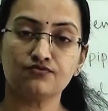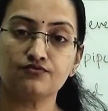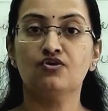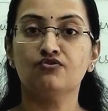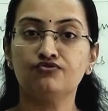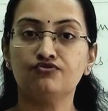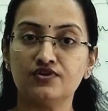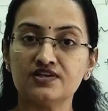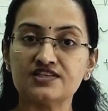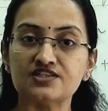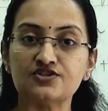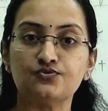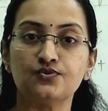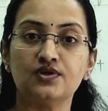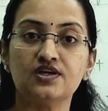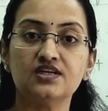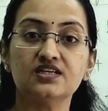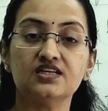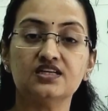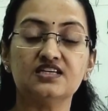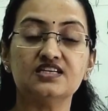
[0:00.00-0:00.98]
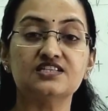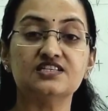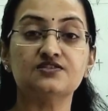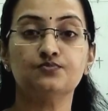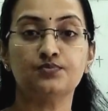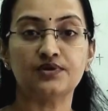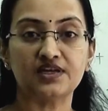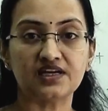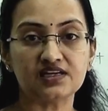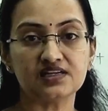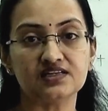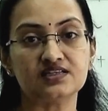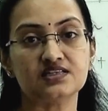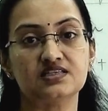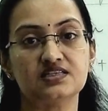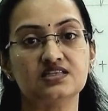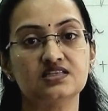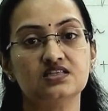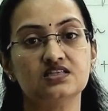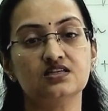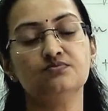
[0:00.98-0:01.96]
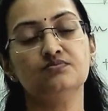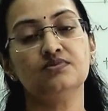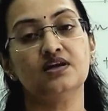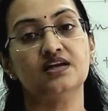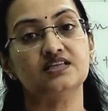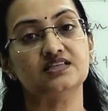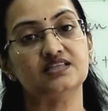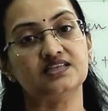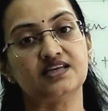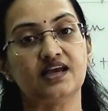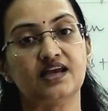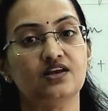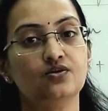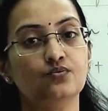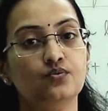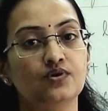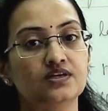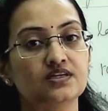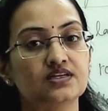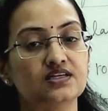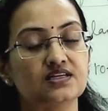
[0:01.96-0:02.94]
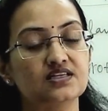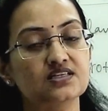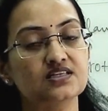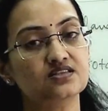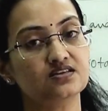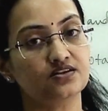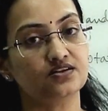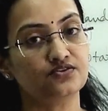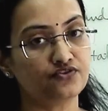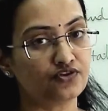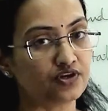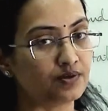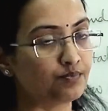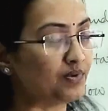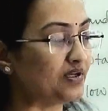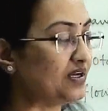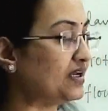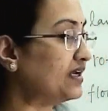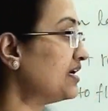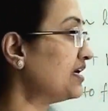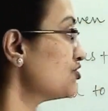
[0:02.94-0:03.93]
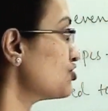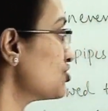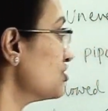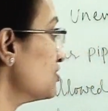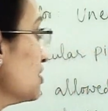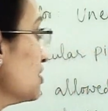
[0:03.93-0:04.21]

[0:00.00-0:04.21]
First one is sprinkler system and second one is drip irrigation.